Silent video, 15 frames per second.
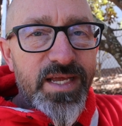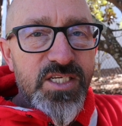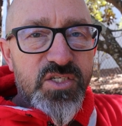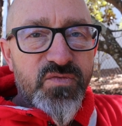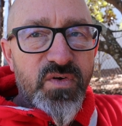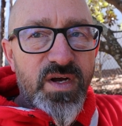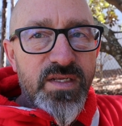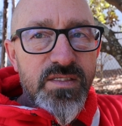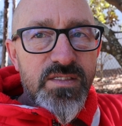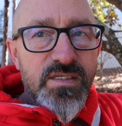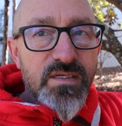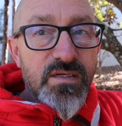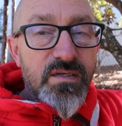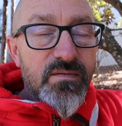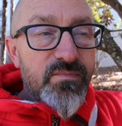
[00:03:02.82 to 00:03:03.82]
hedge
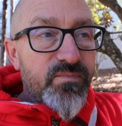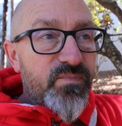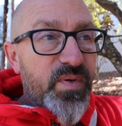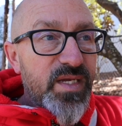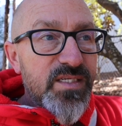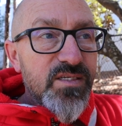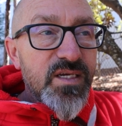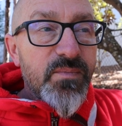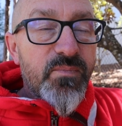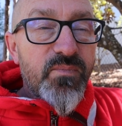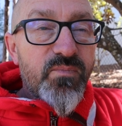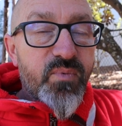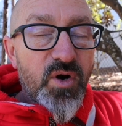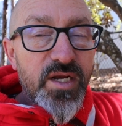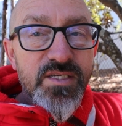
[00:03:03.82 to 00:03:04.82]
funds basically
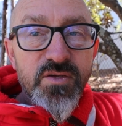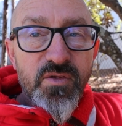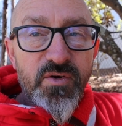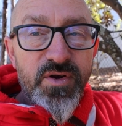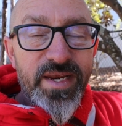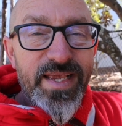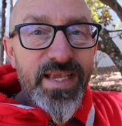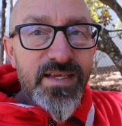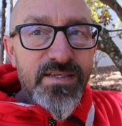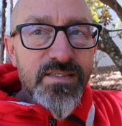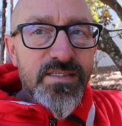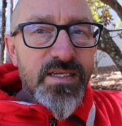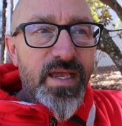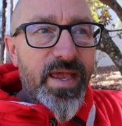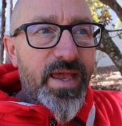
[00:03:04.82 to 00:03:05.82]
brought to their
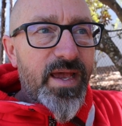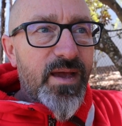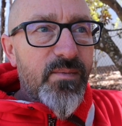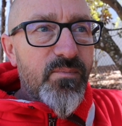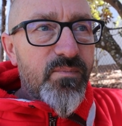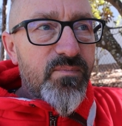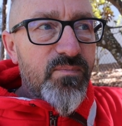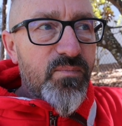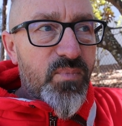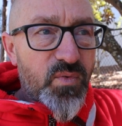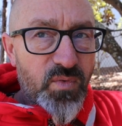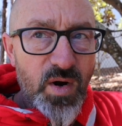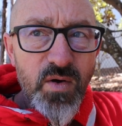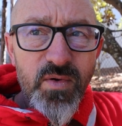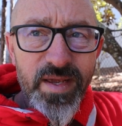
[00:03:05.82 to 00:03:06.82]
knees and
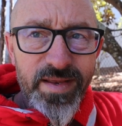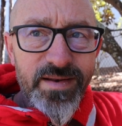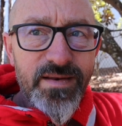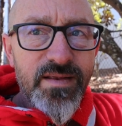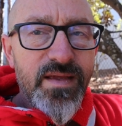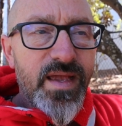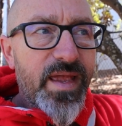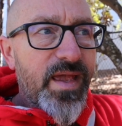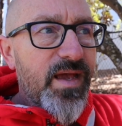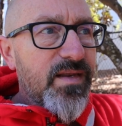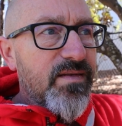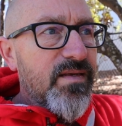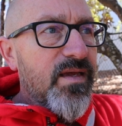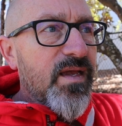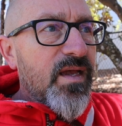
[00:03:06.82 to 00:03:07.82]
broken,
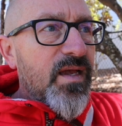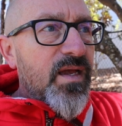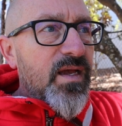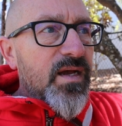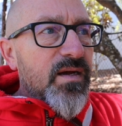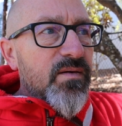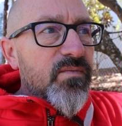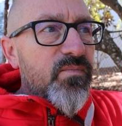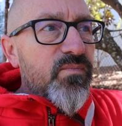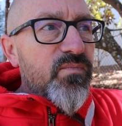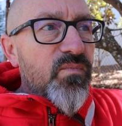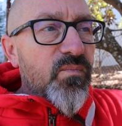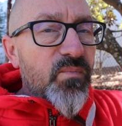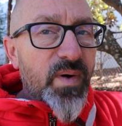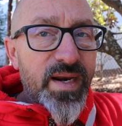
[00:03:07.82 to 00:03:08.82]
and
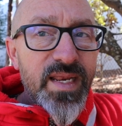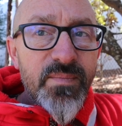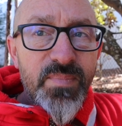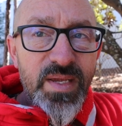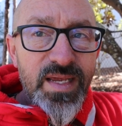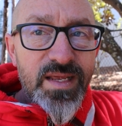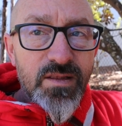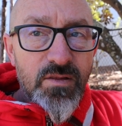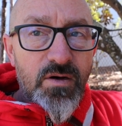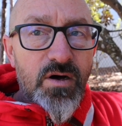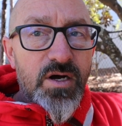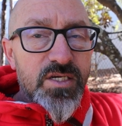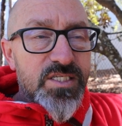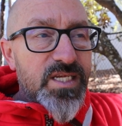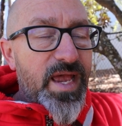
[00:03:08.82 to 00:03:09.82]
money being
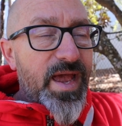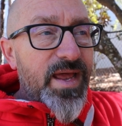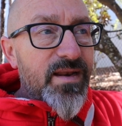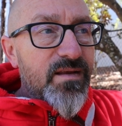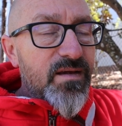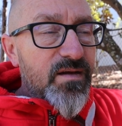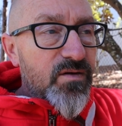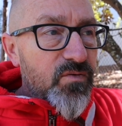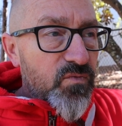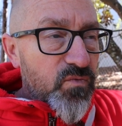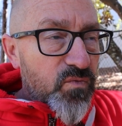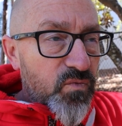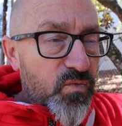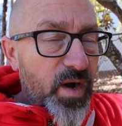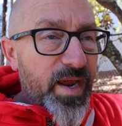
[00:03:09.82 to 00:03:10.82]
lost at
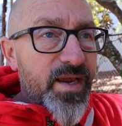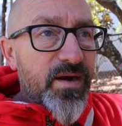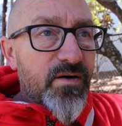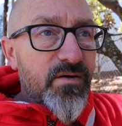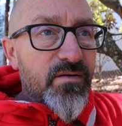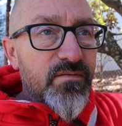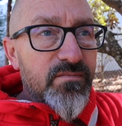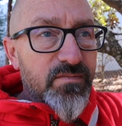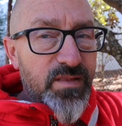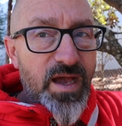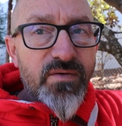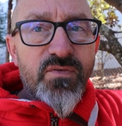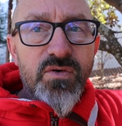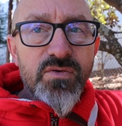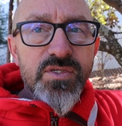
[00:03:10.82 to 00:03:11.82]
record
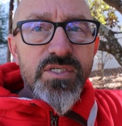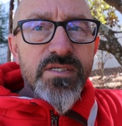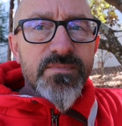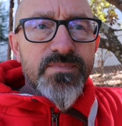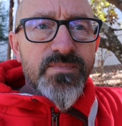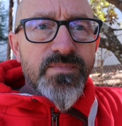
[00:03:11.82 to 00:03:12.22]
levels.